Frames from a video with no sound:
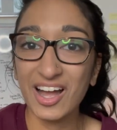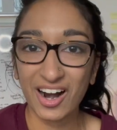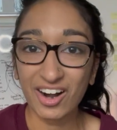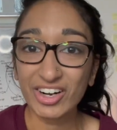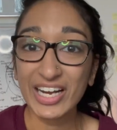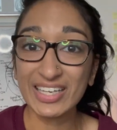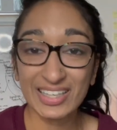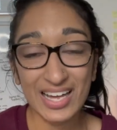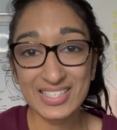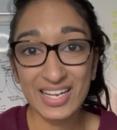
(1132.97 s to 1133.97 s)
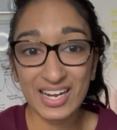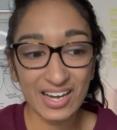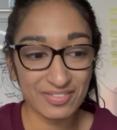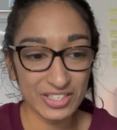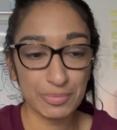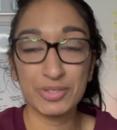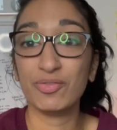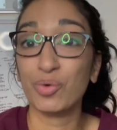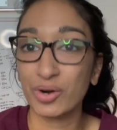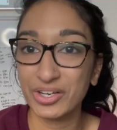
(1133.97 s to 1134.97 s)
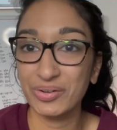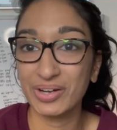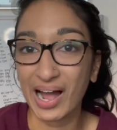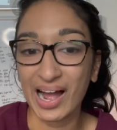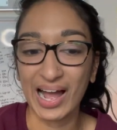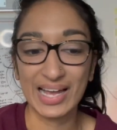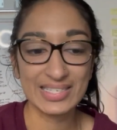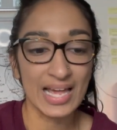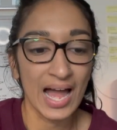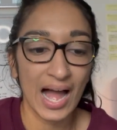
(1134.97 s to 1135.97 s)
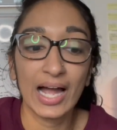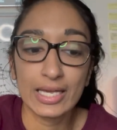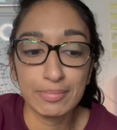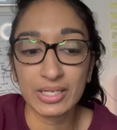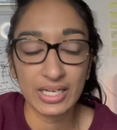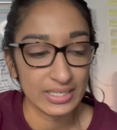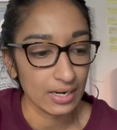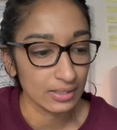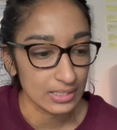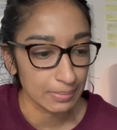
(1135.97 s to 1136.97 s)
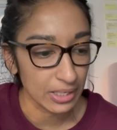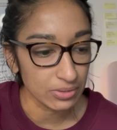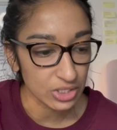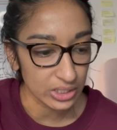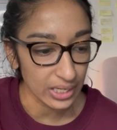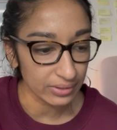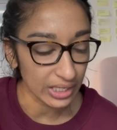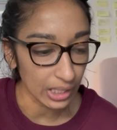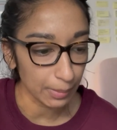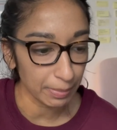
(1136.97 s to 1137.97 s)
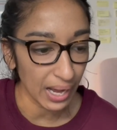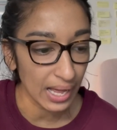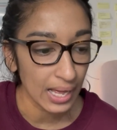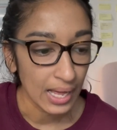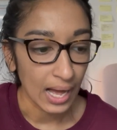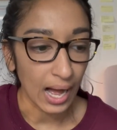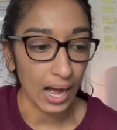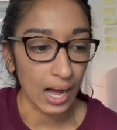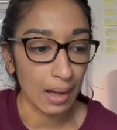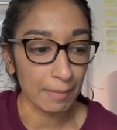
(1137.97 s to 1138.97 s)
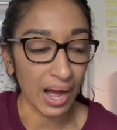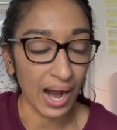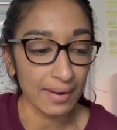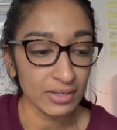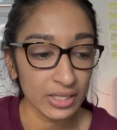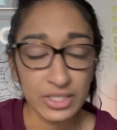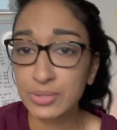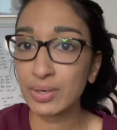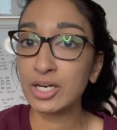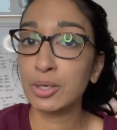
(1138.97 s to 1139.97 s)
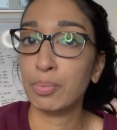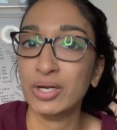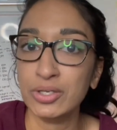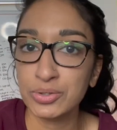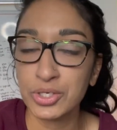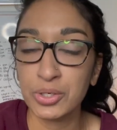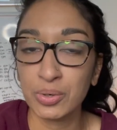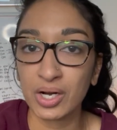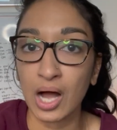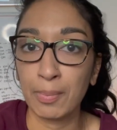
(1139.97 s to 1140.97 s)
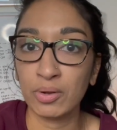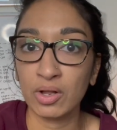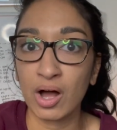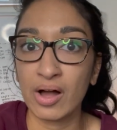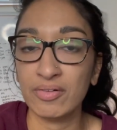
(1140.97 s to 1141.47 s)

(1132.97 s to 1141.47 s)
All right, last set of tips for you guys. I keep looking down because my notes are down here, but I really just wanted to point you to a couple of